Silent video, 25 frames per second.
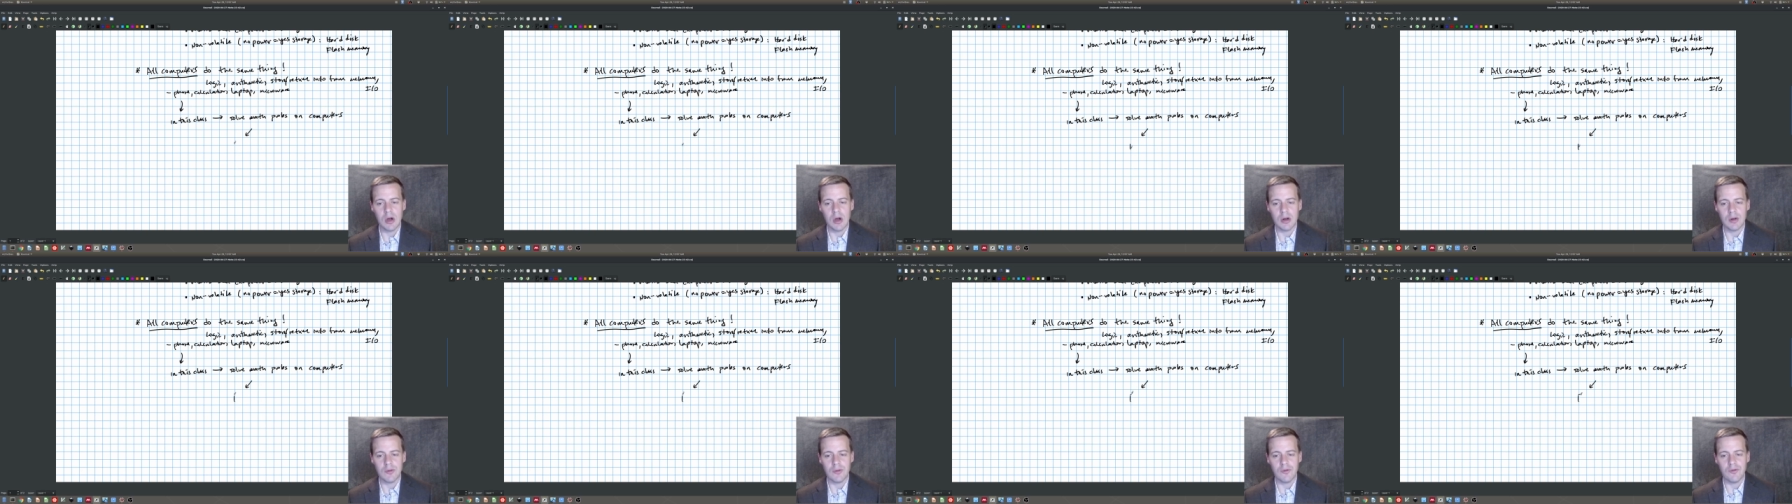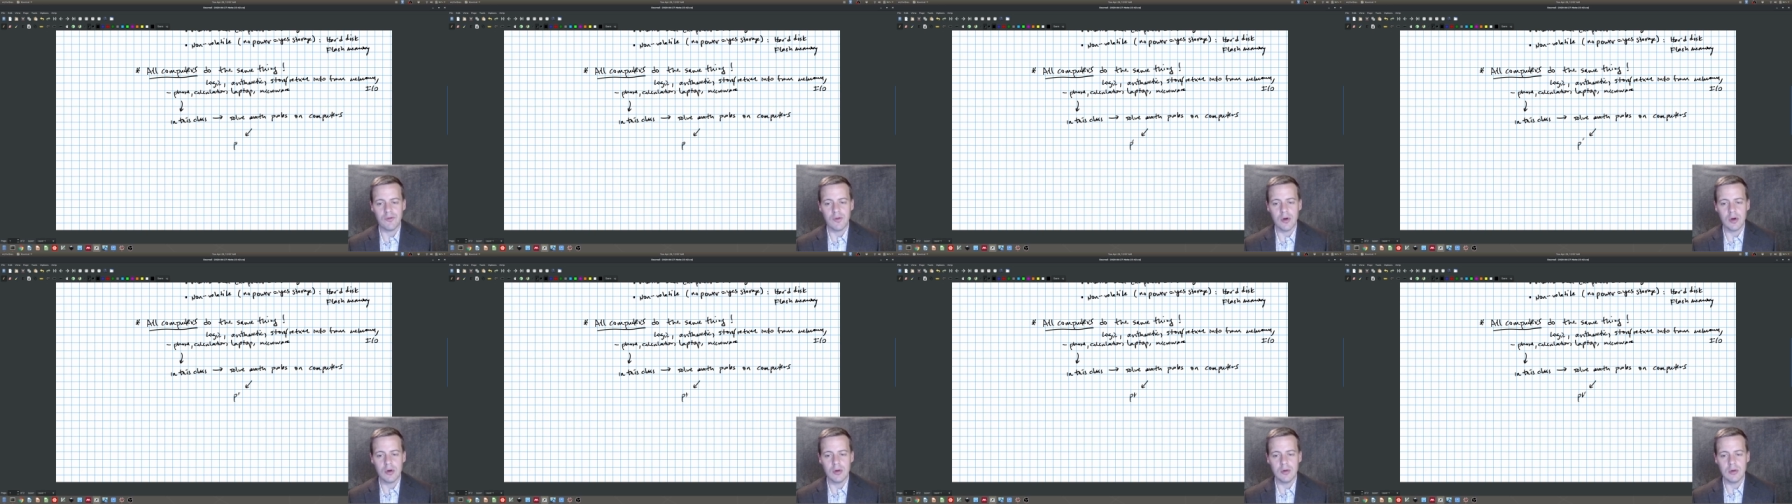
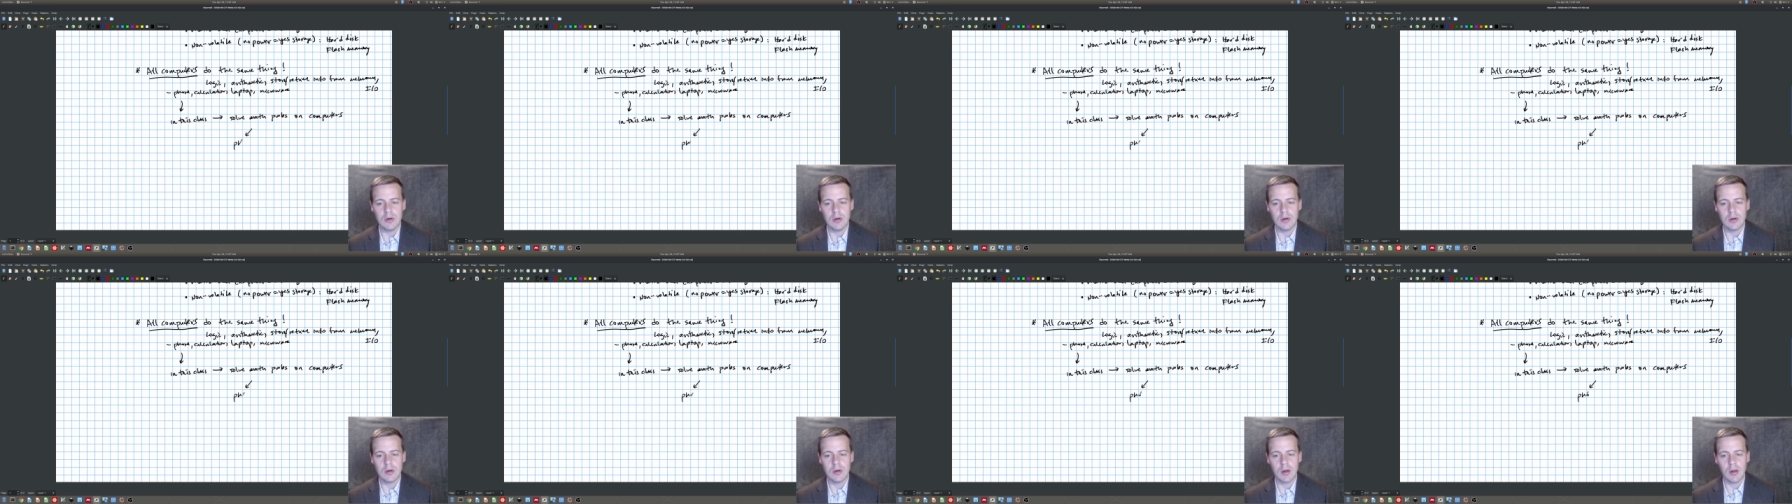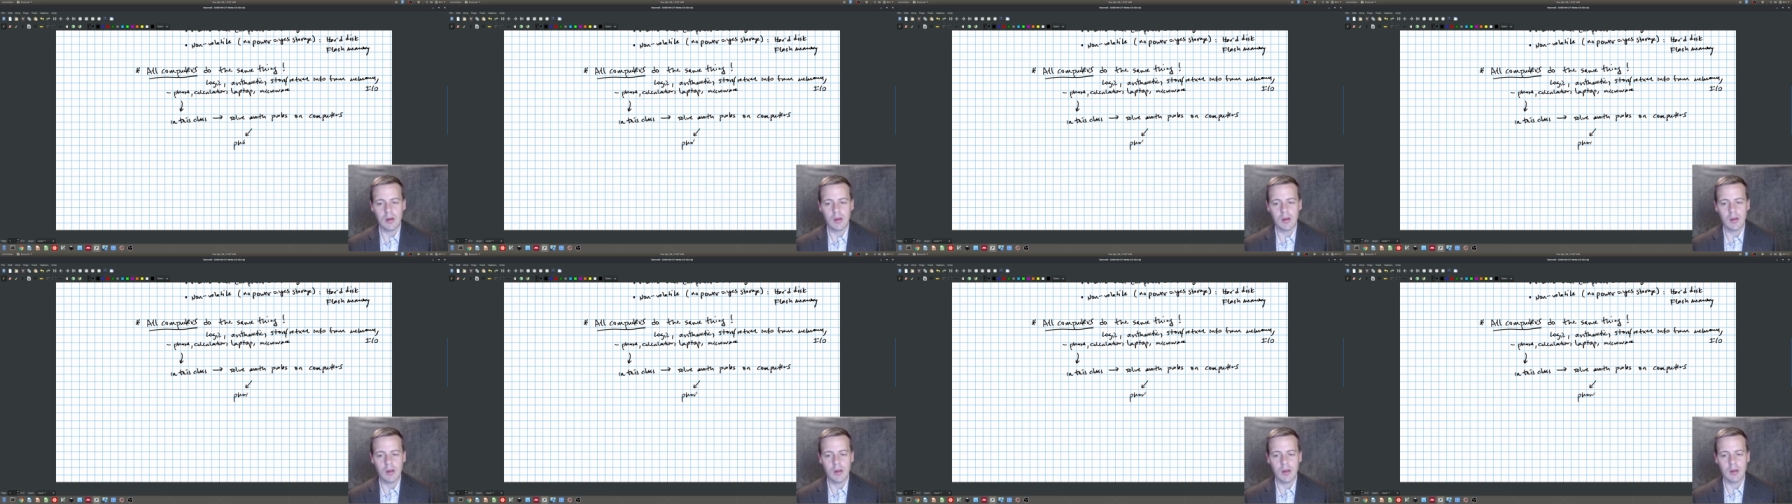phone,
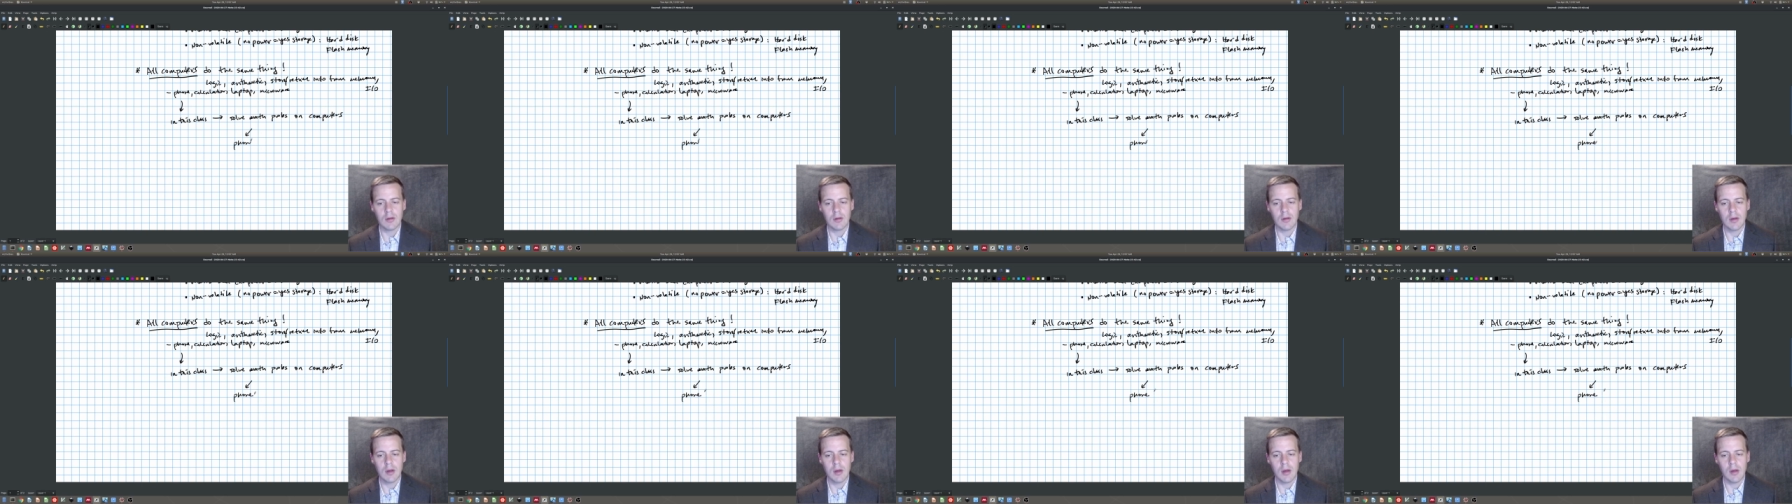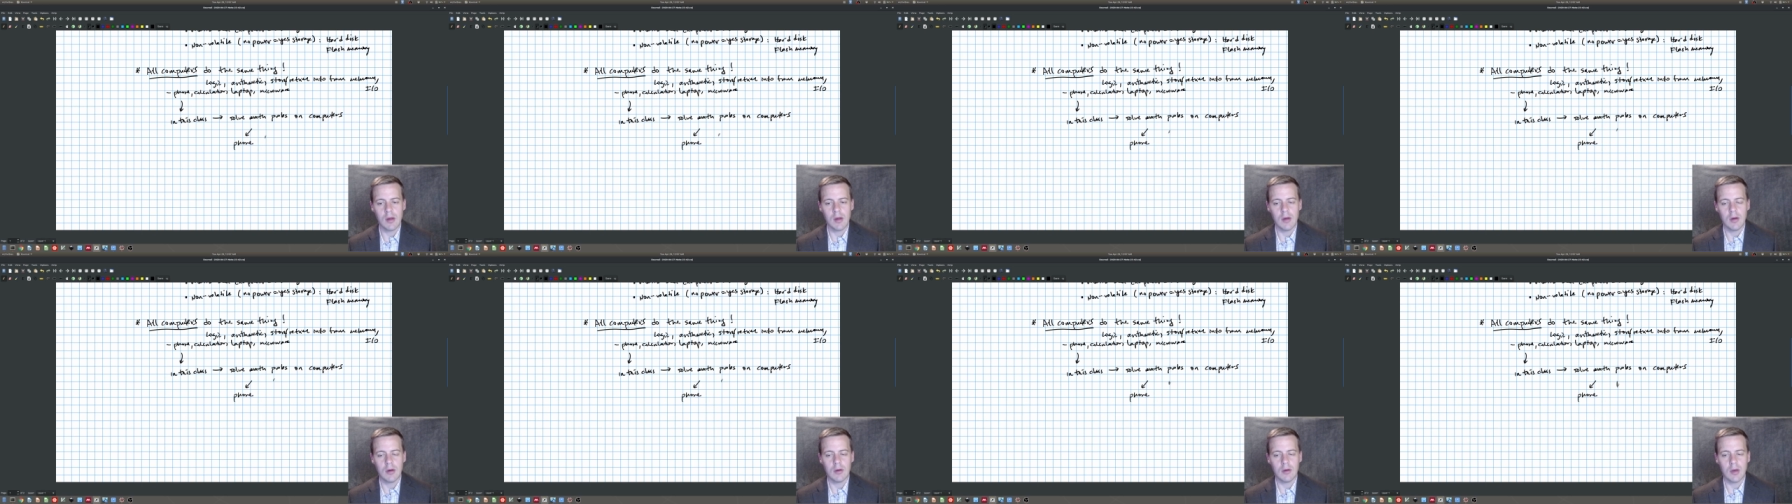
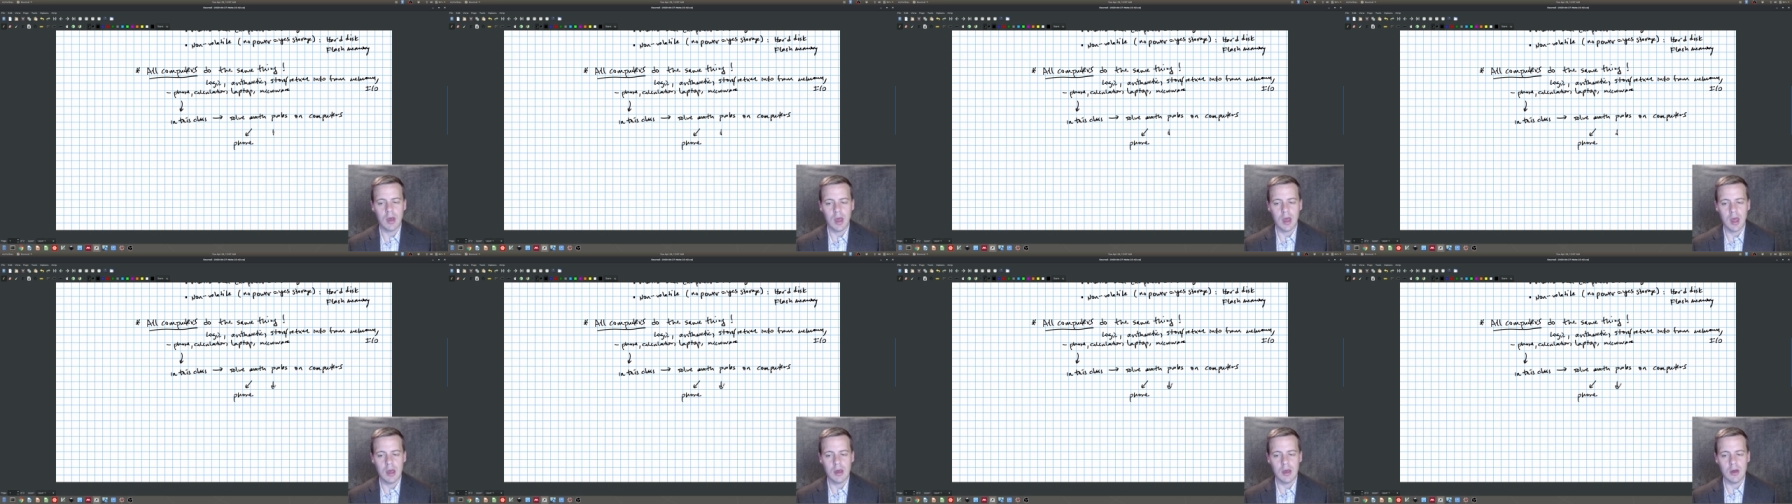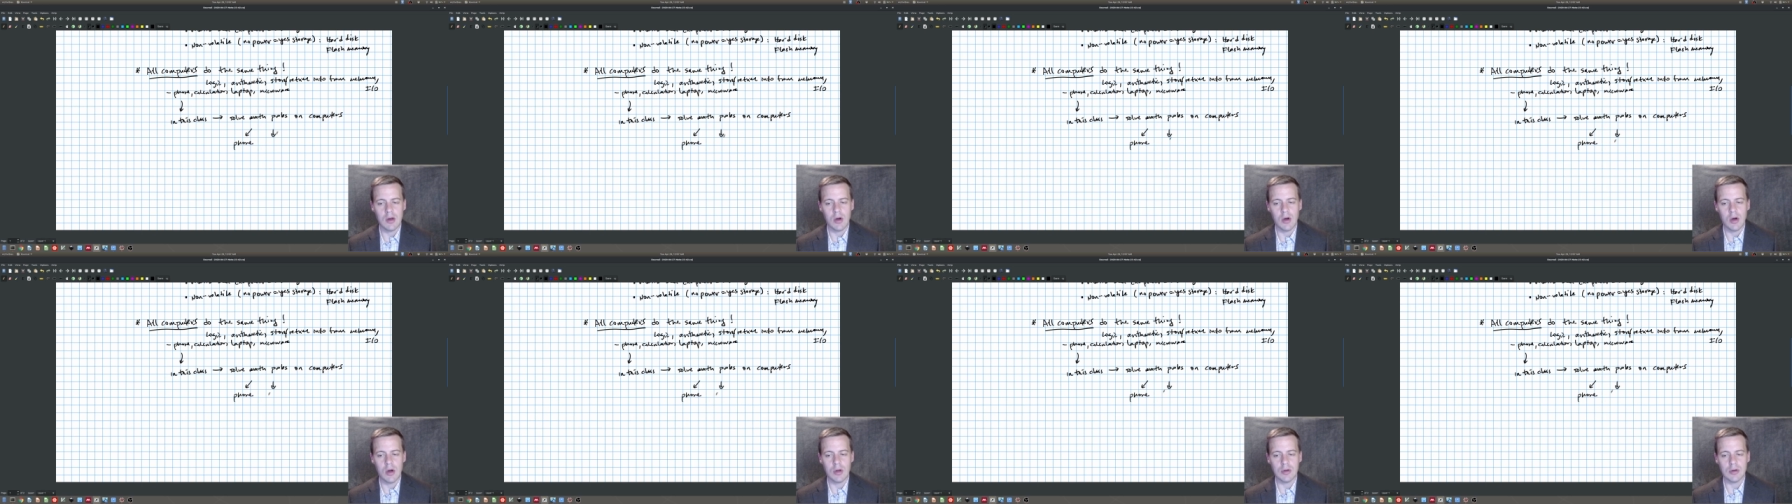okay,
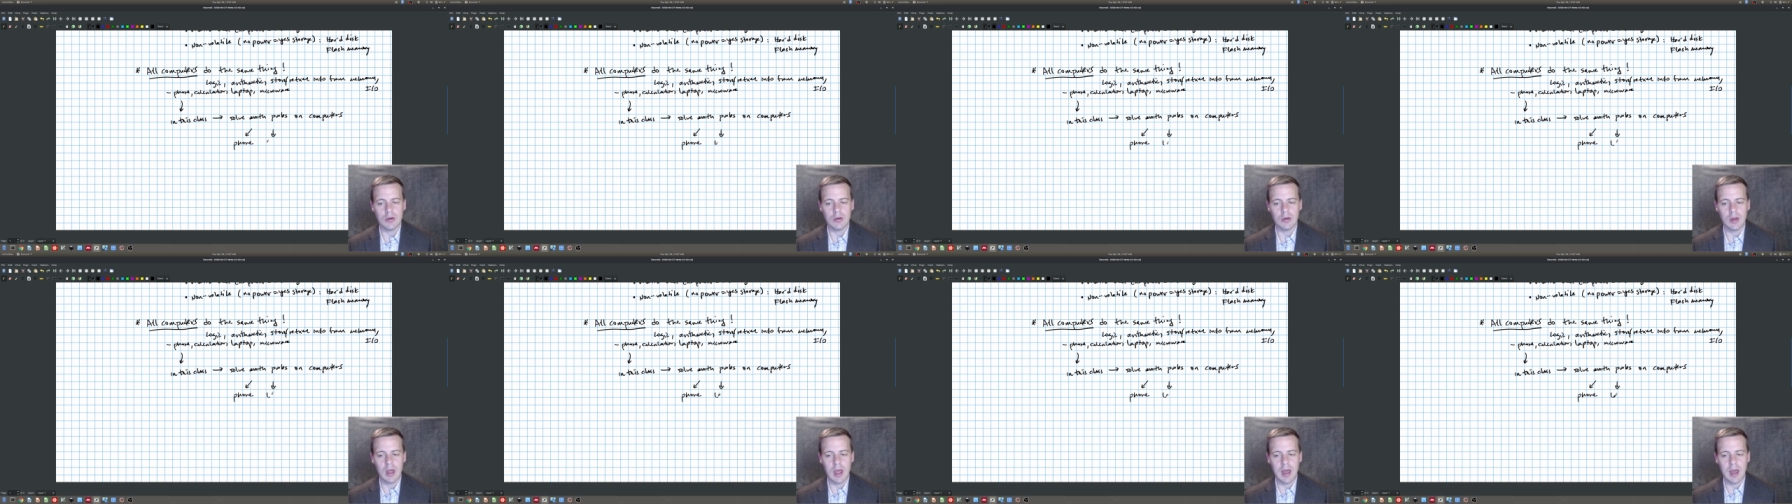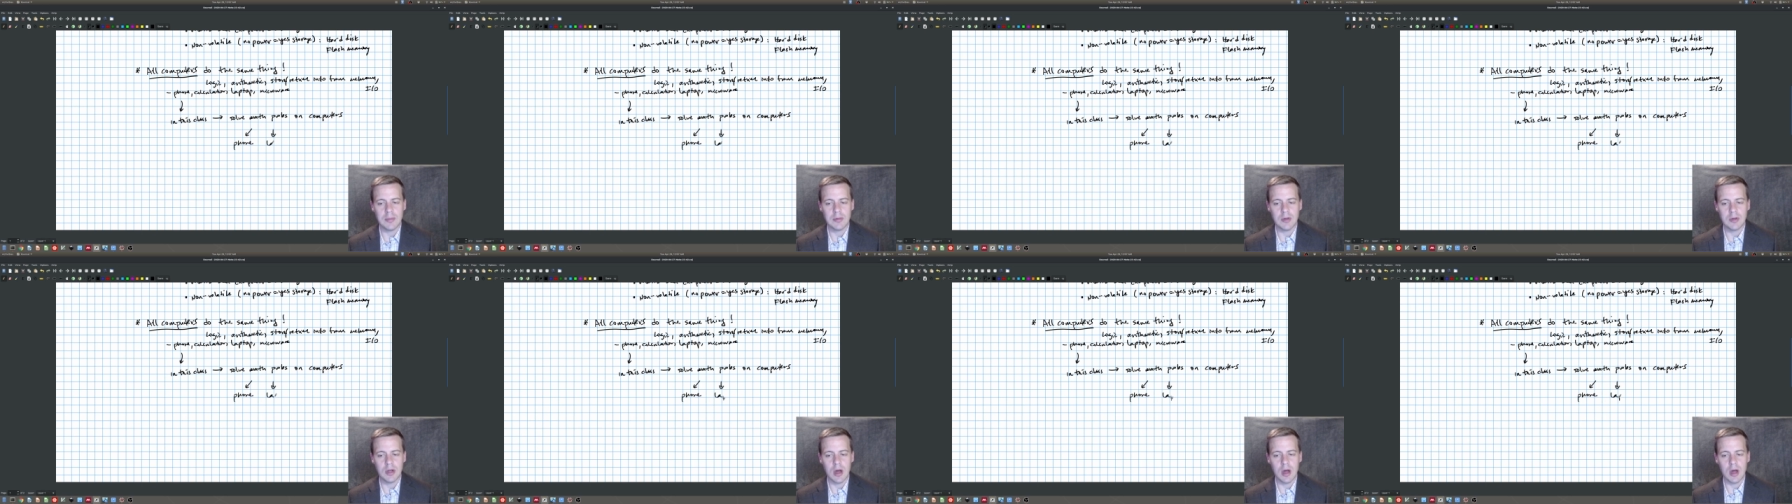on your
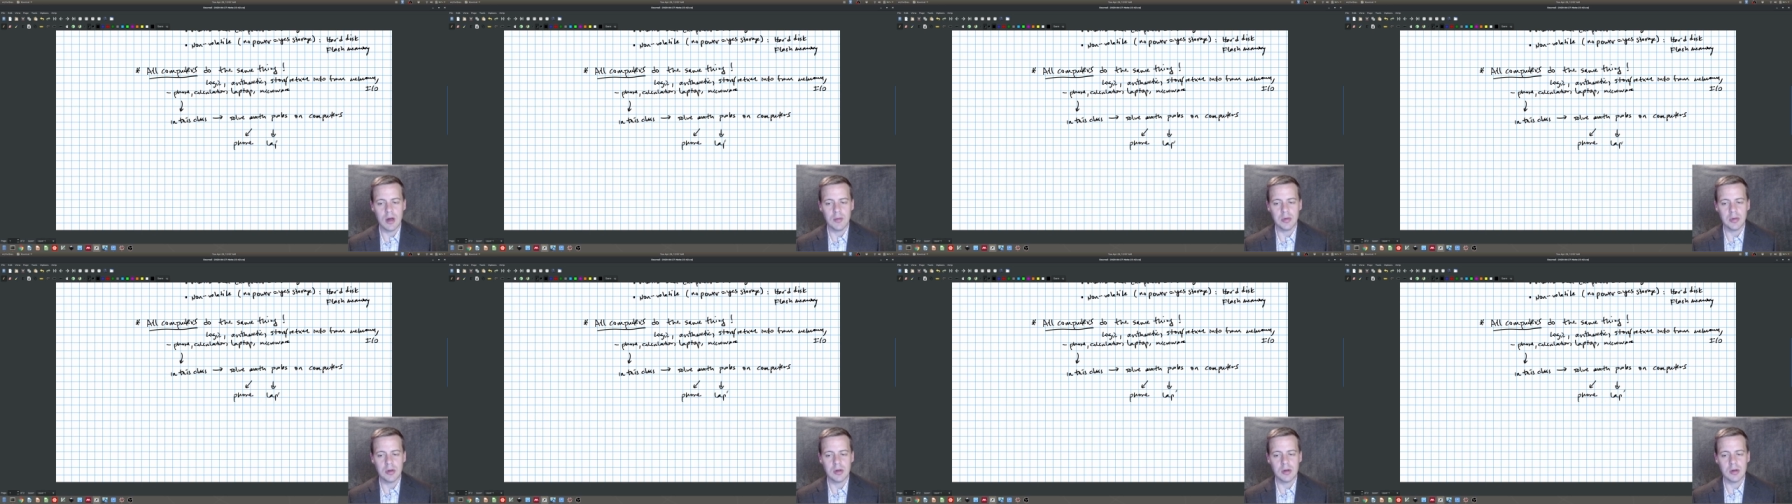laptop,